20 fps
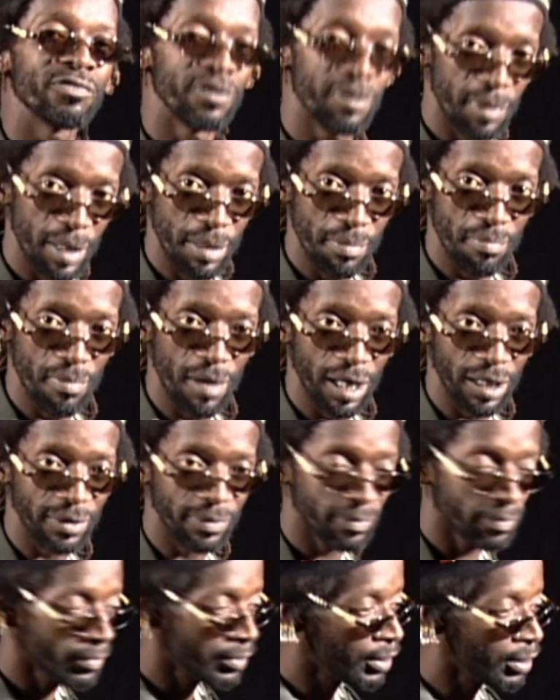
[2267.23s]
remember?
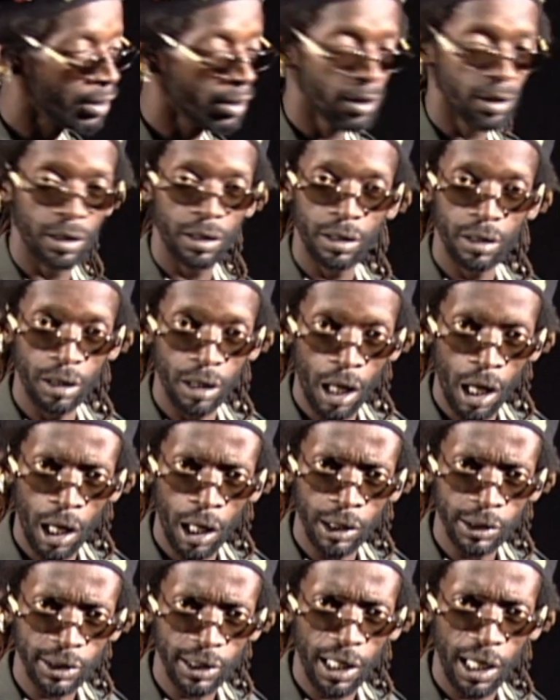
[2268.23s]

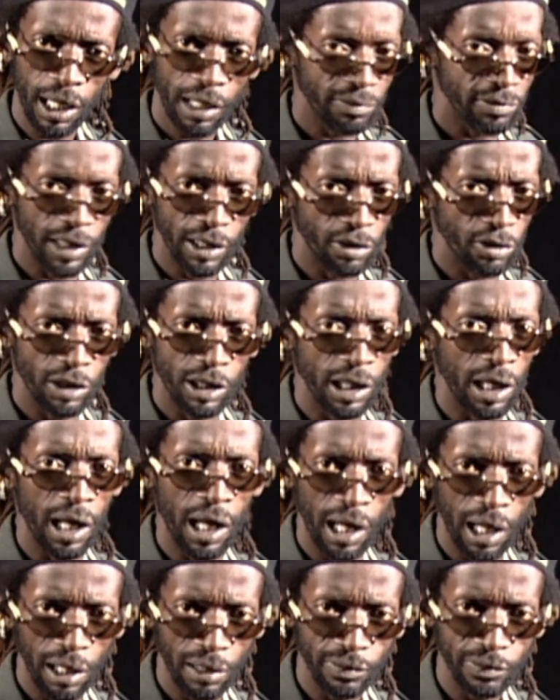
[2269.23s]
Last laugh, that not the
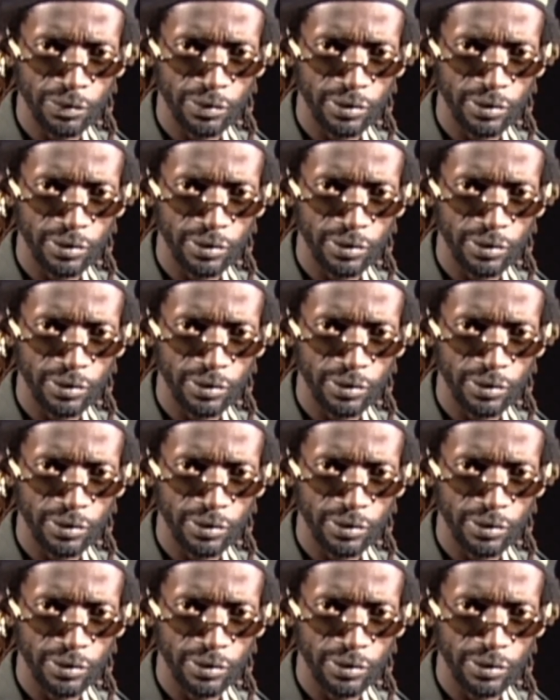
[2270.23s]
laugh.